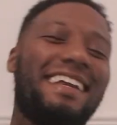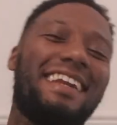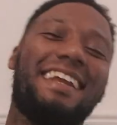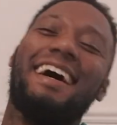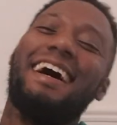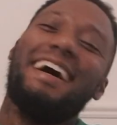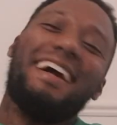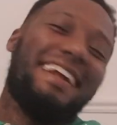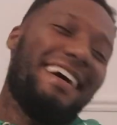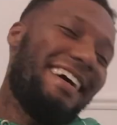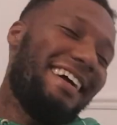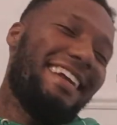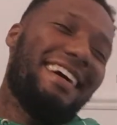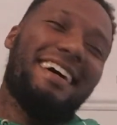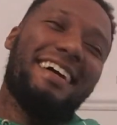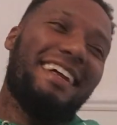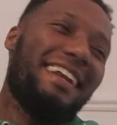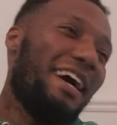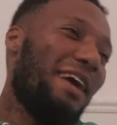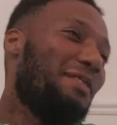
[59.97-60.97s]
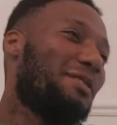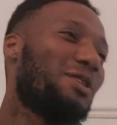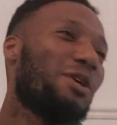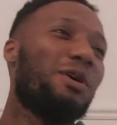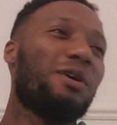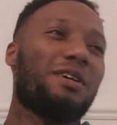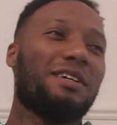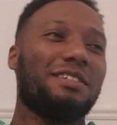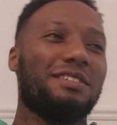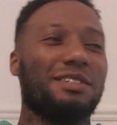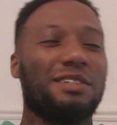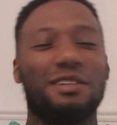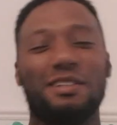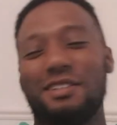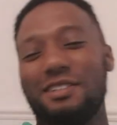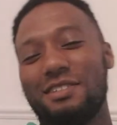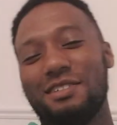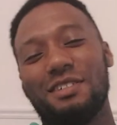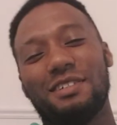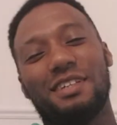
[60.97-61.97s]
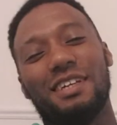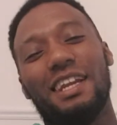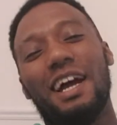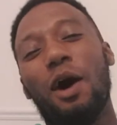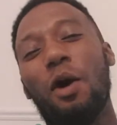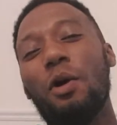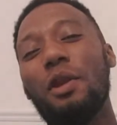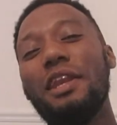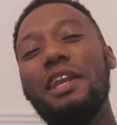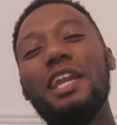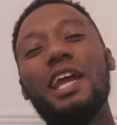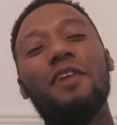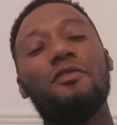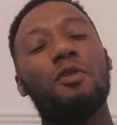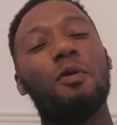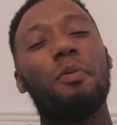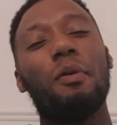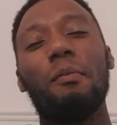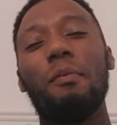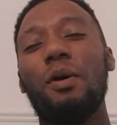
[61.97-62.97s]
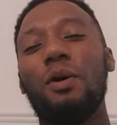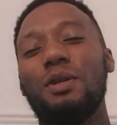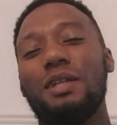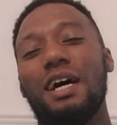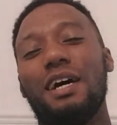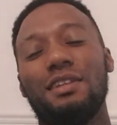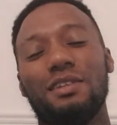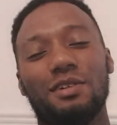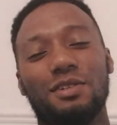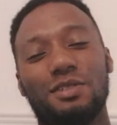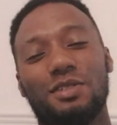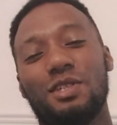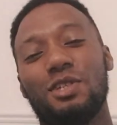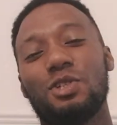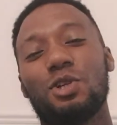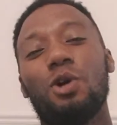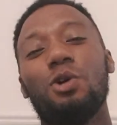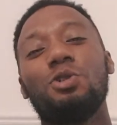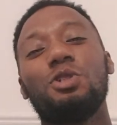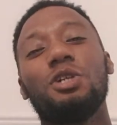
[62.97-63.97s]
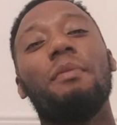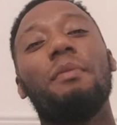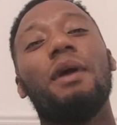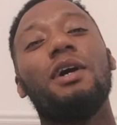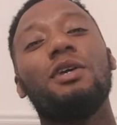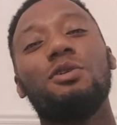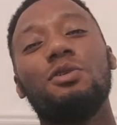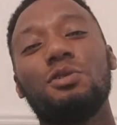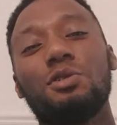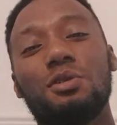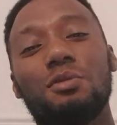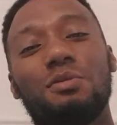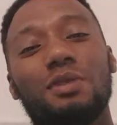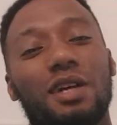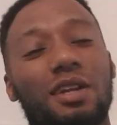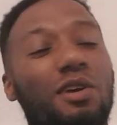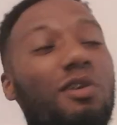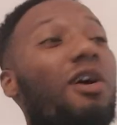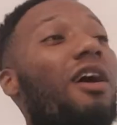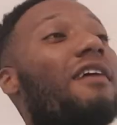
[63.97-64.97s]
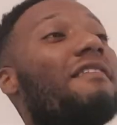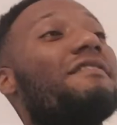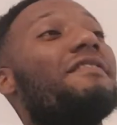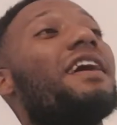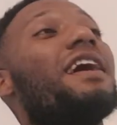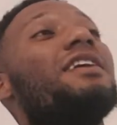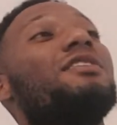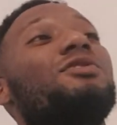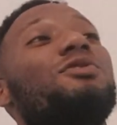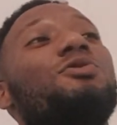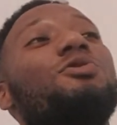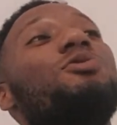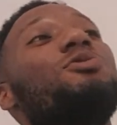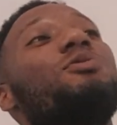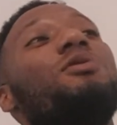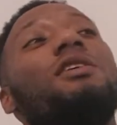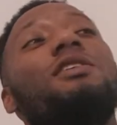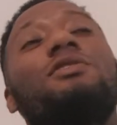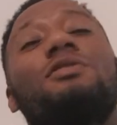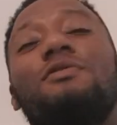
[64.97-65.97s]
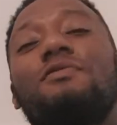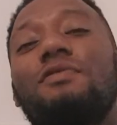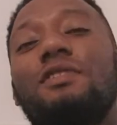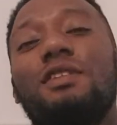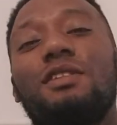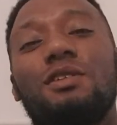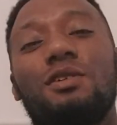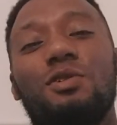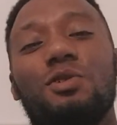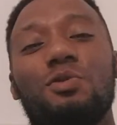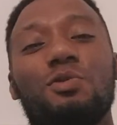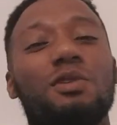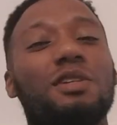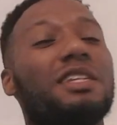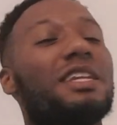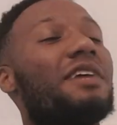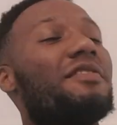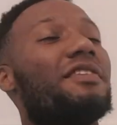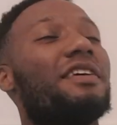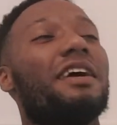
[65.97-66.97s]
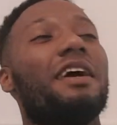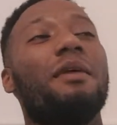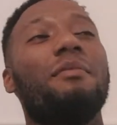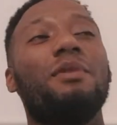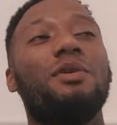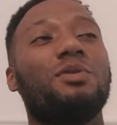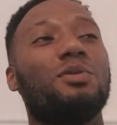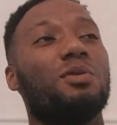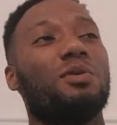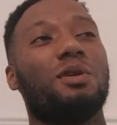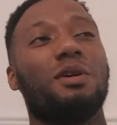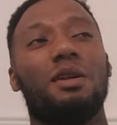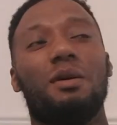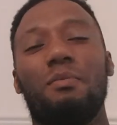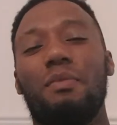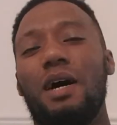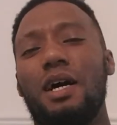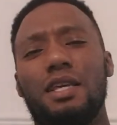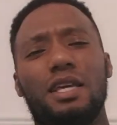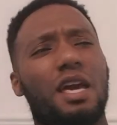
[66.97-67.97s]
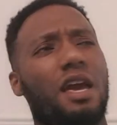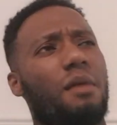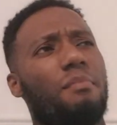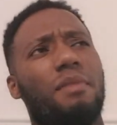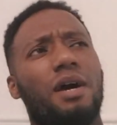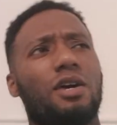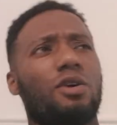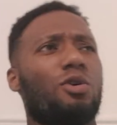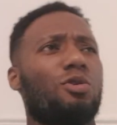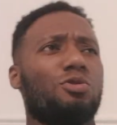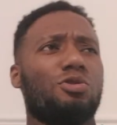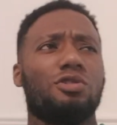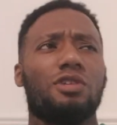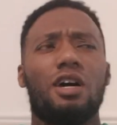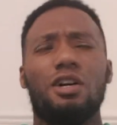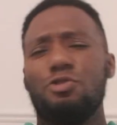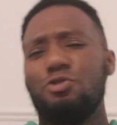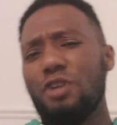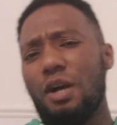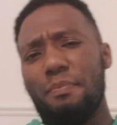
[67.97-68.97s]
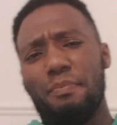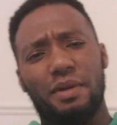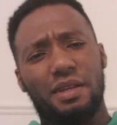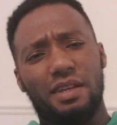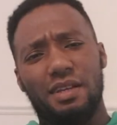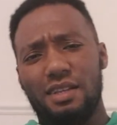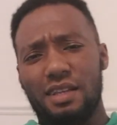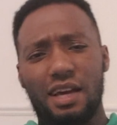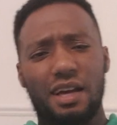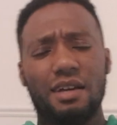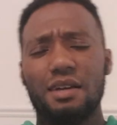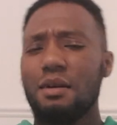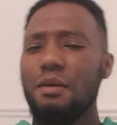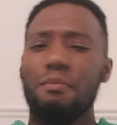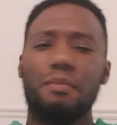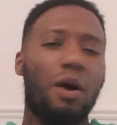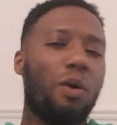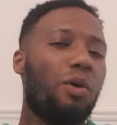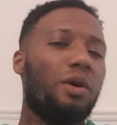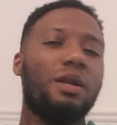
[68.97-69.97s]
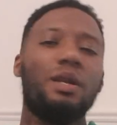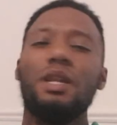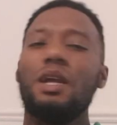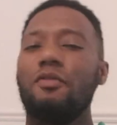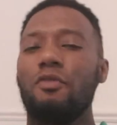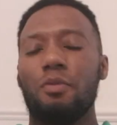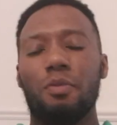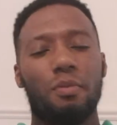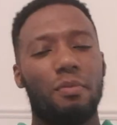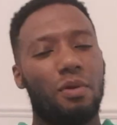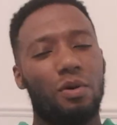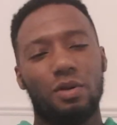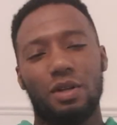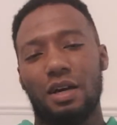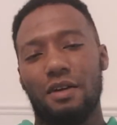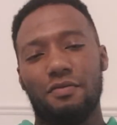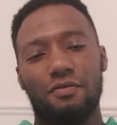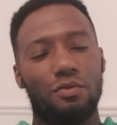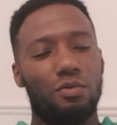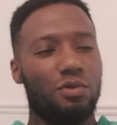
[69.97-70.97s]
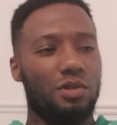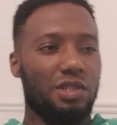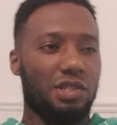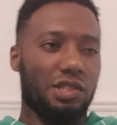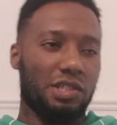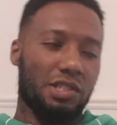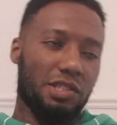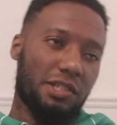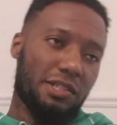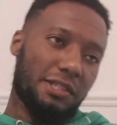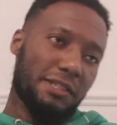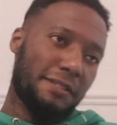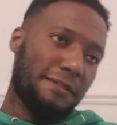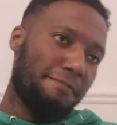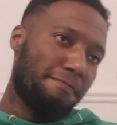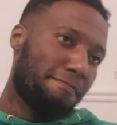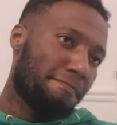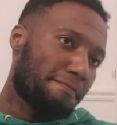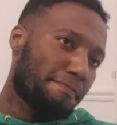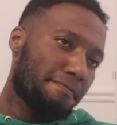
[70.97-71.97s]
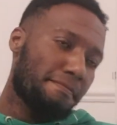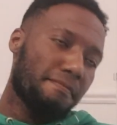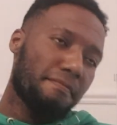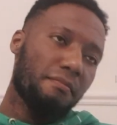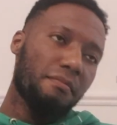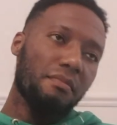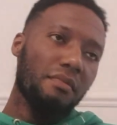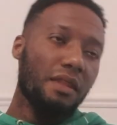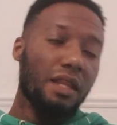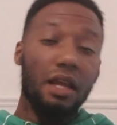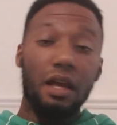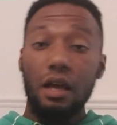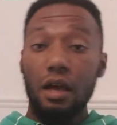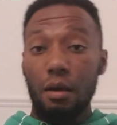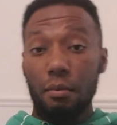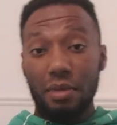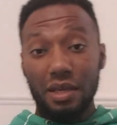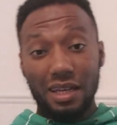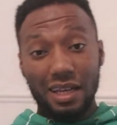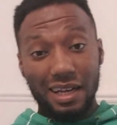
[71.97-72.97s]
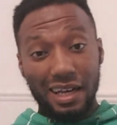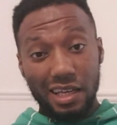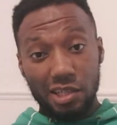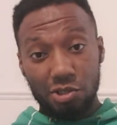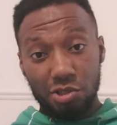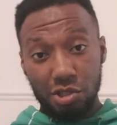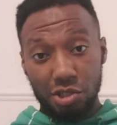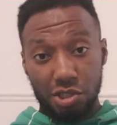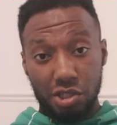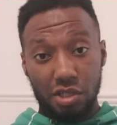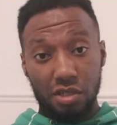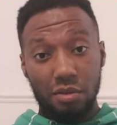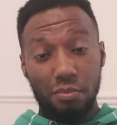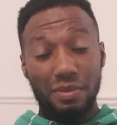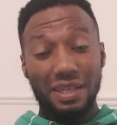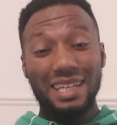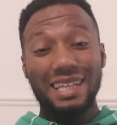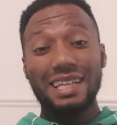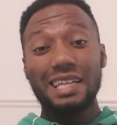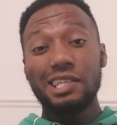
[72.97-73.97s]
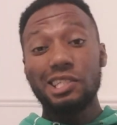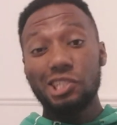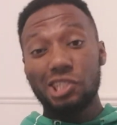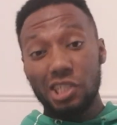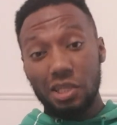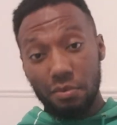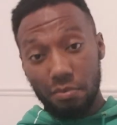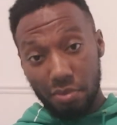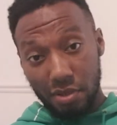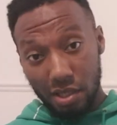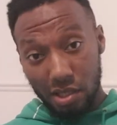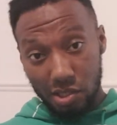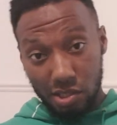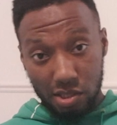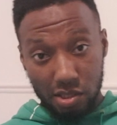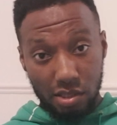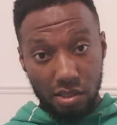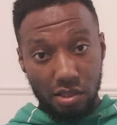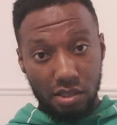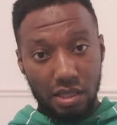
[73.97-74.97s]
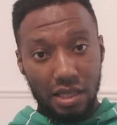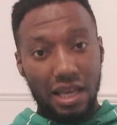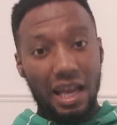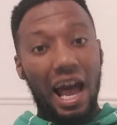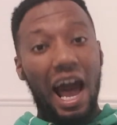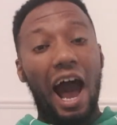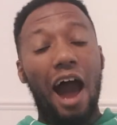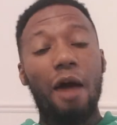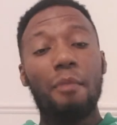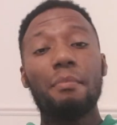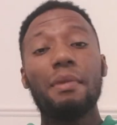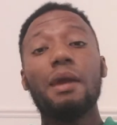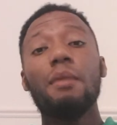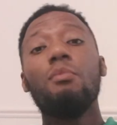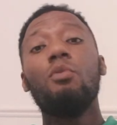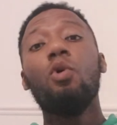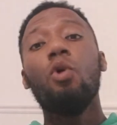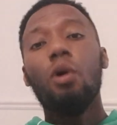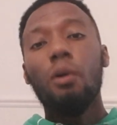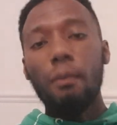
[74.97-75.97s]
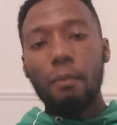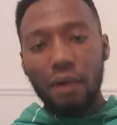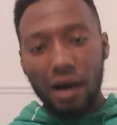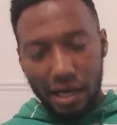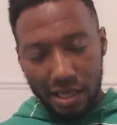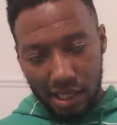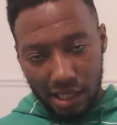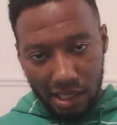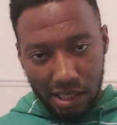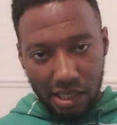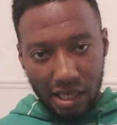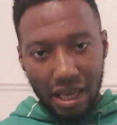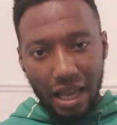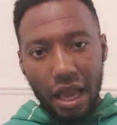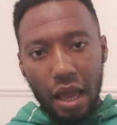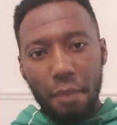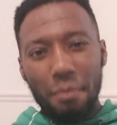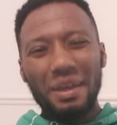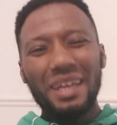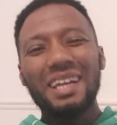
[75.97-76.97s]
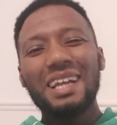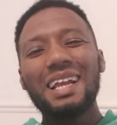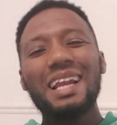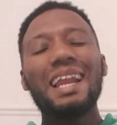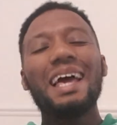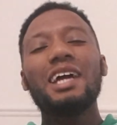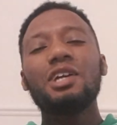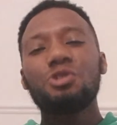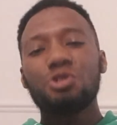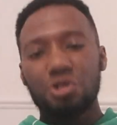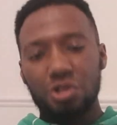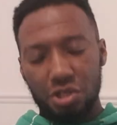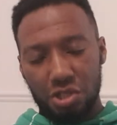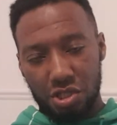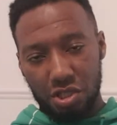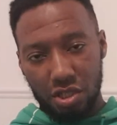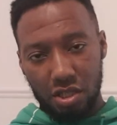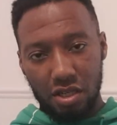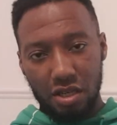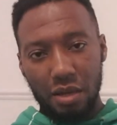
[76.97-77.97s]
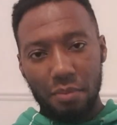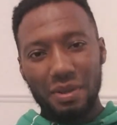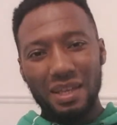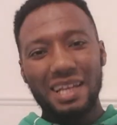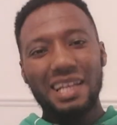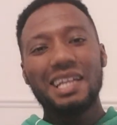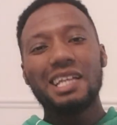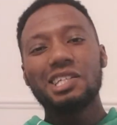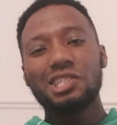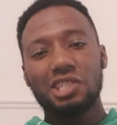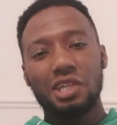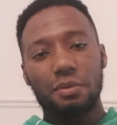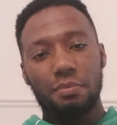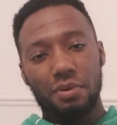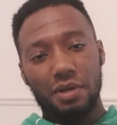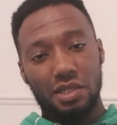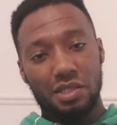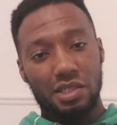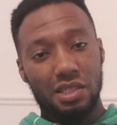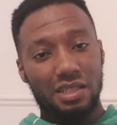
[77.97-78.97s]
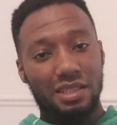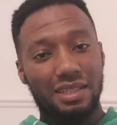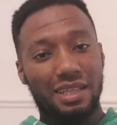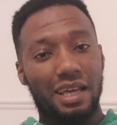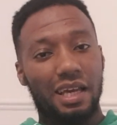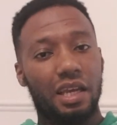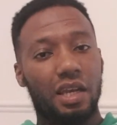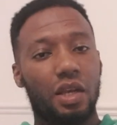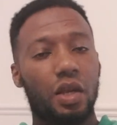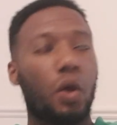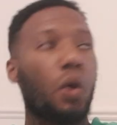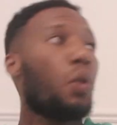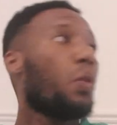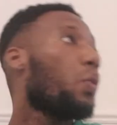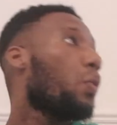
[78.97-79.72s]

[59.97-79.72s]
Nah. I'm joking. I will never promote that nonsense. Go my YouTube channel. I've got 1,200 videos. You'll never hear me talking about, yeah, man, go start trapping and that. I will never promote that foolishness. Being an electrician, being a legit person, I've made more money being an electrician, being a legit person than